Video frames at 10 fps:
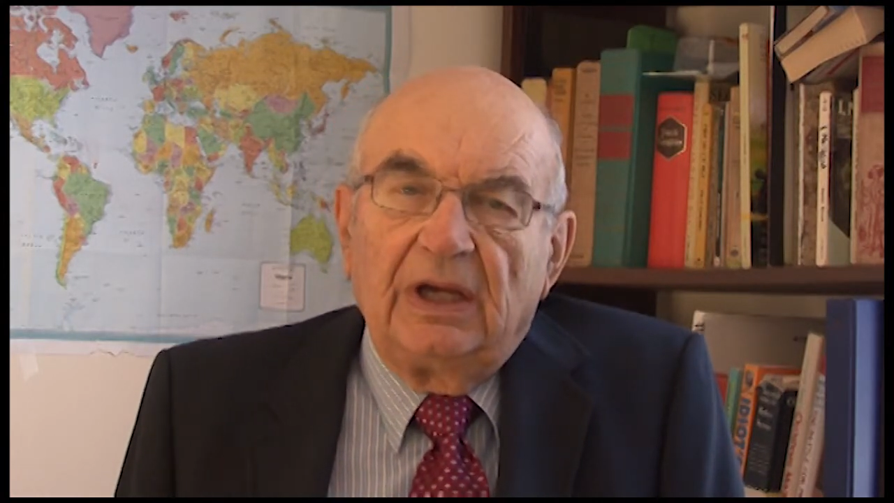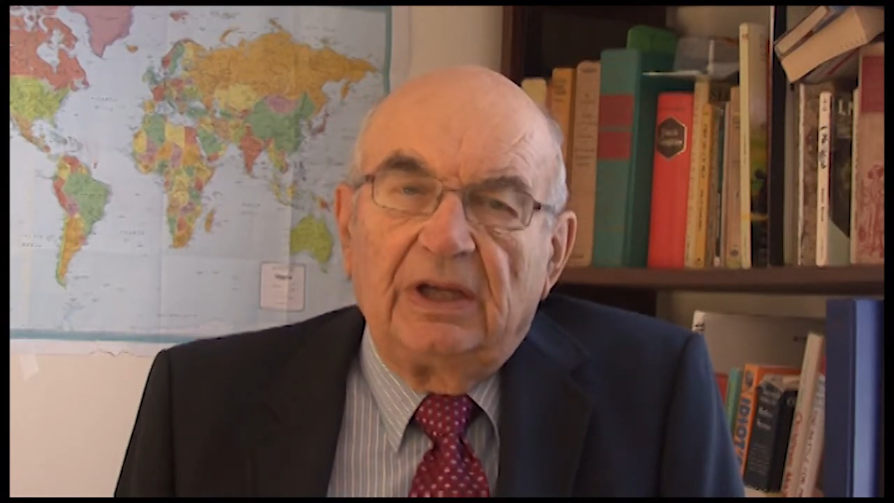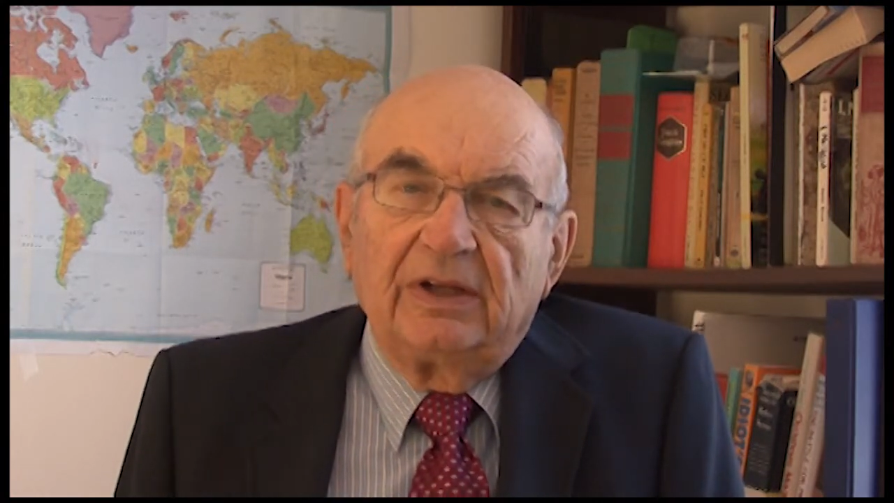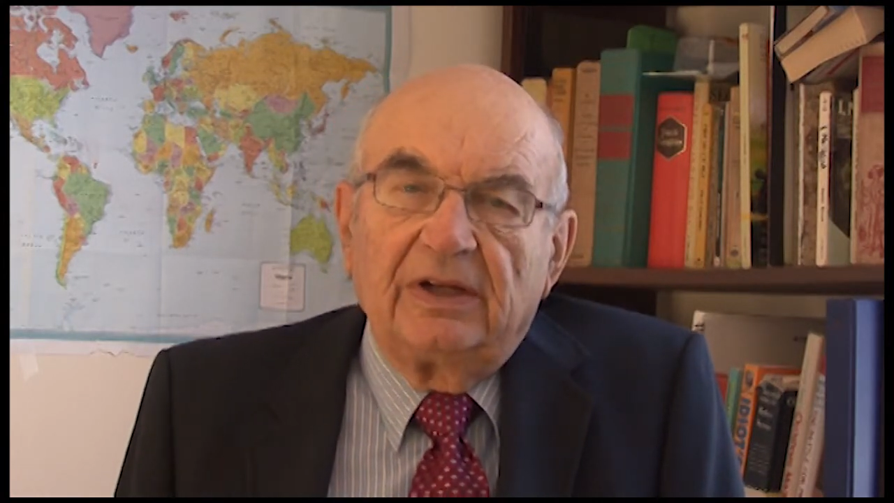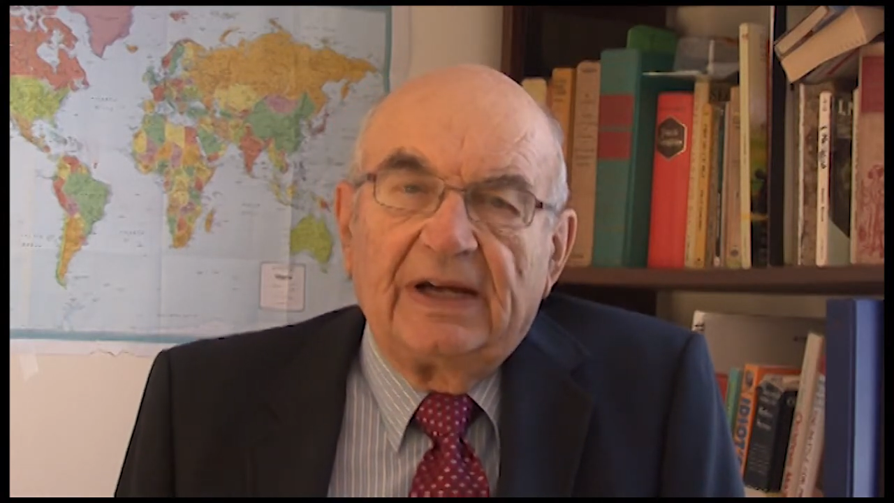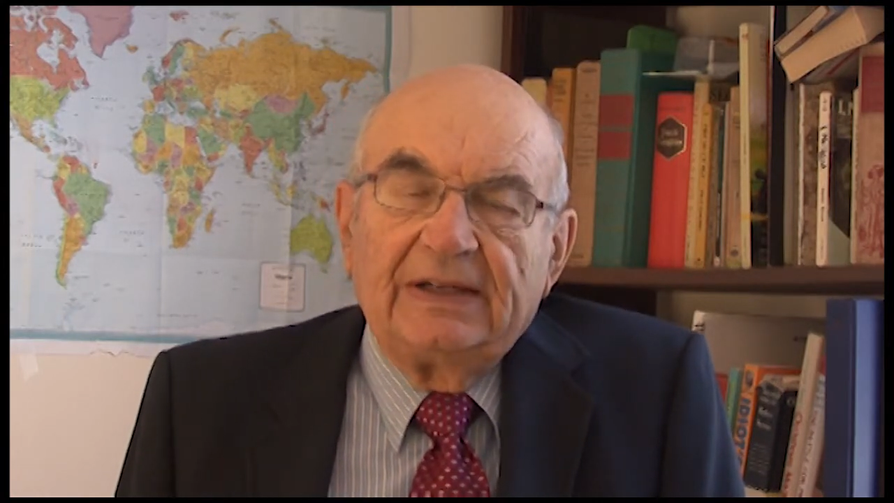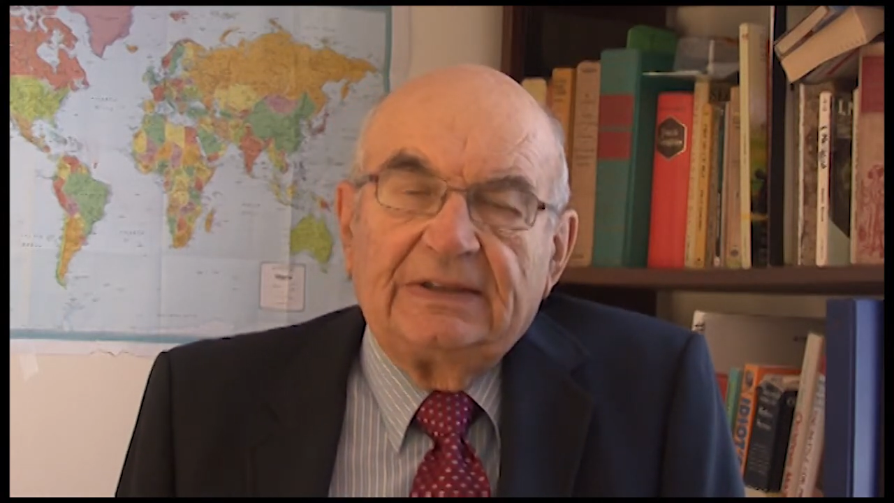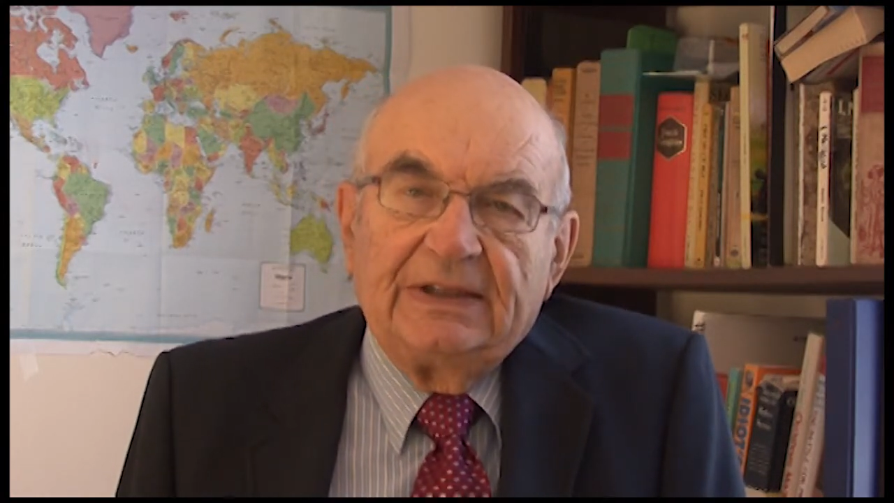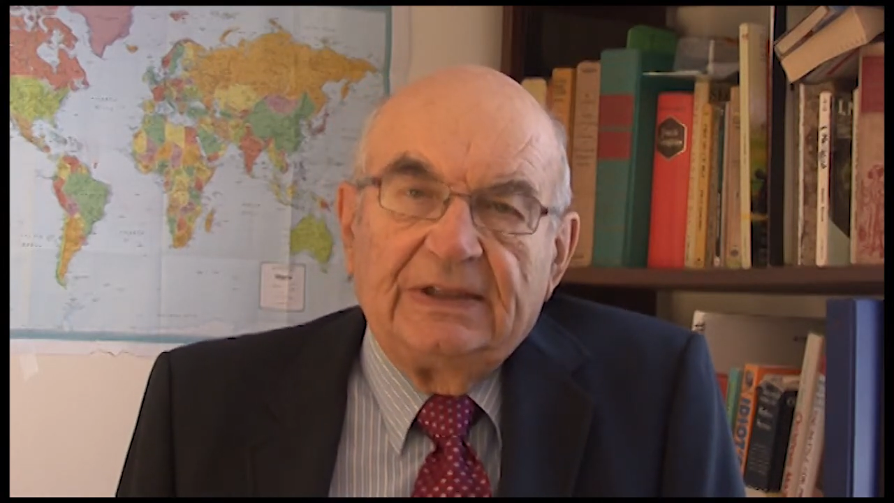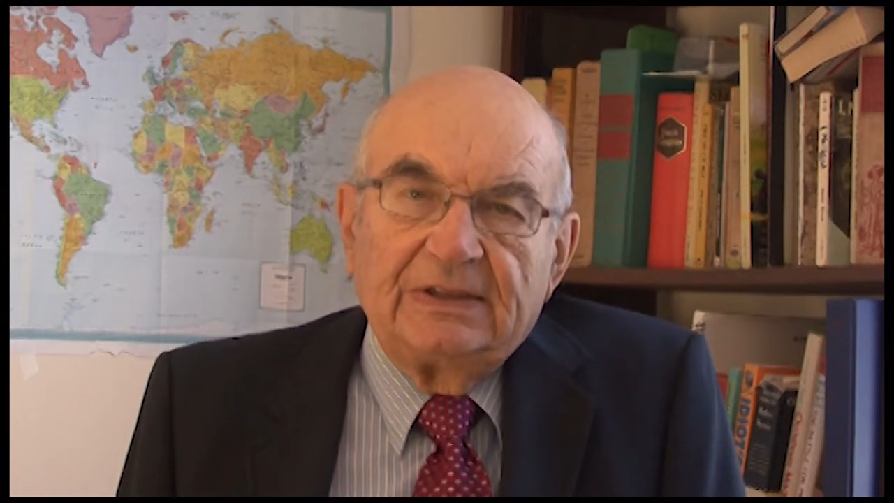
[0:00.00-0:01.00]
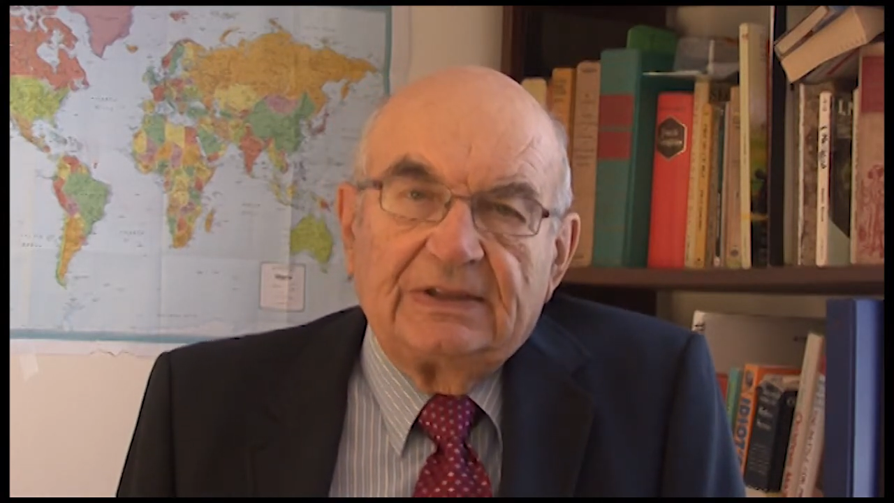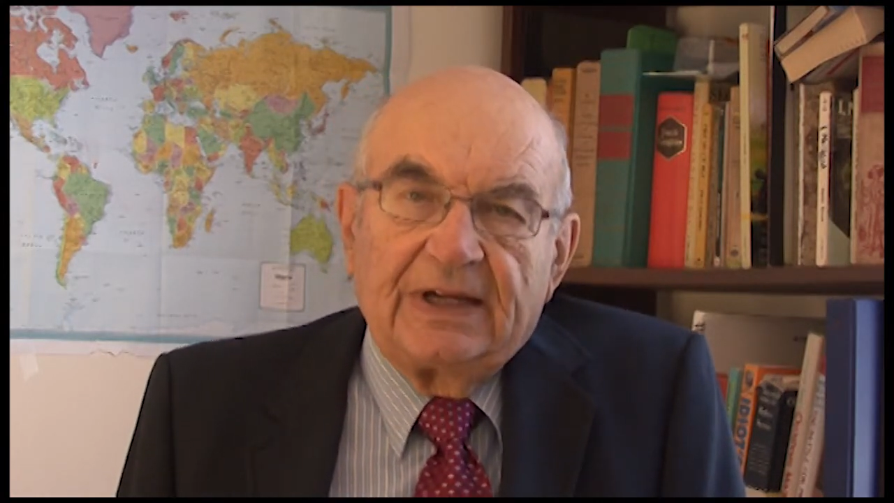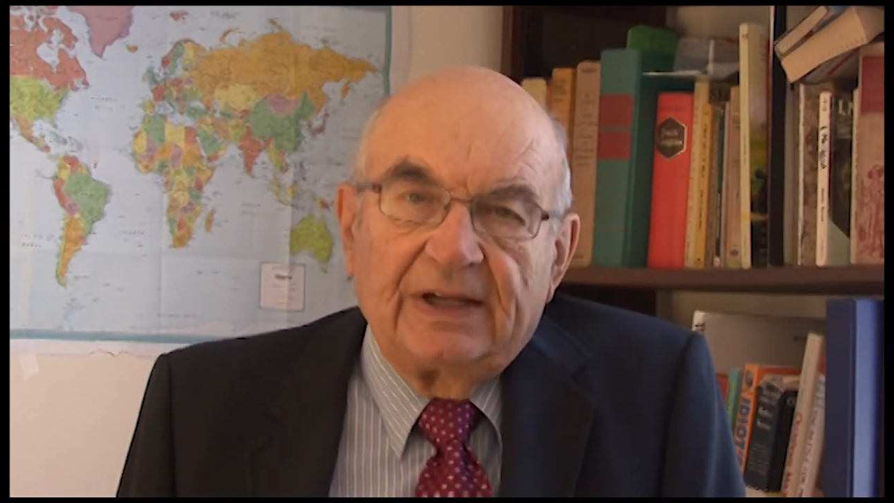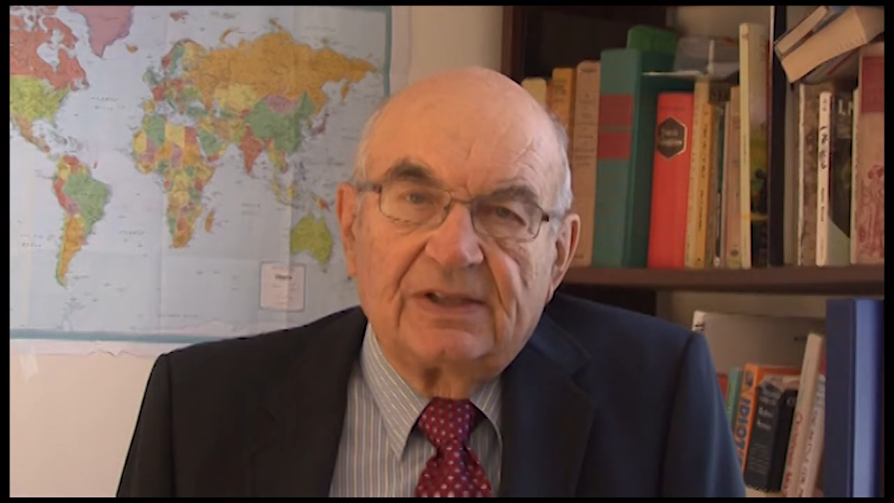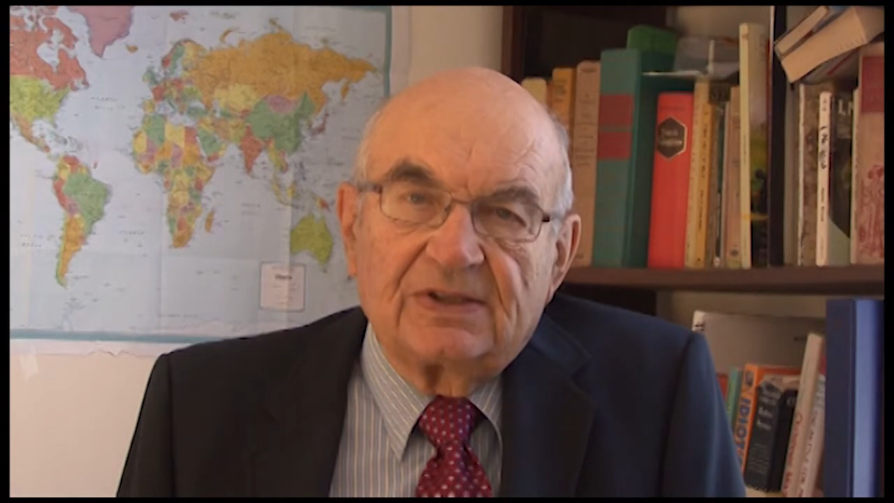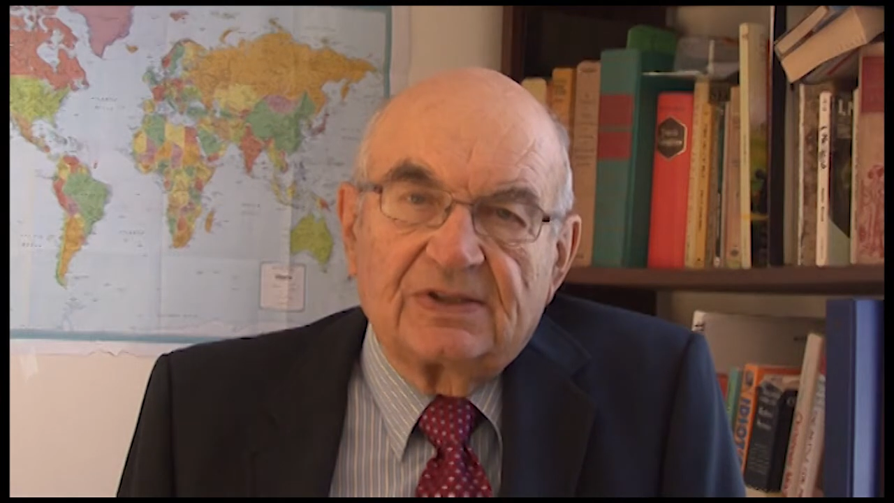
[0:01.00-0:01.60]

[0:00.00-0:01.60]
In the 1910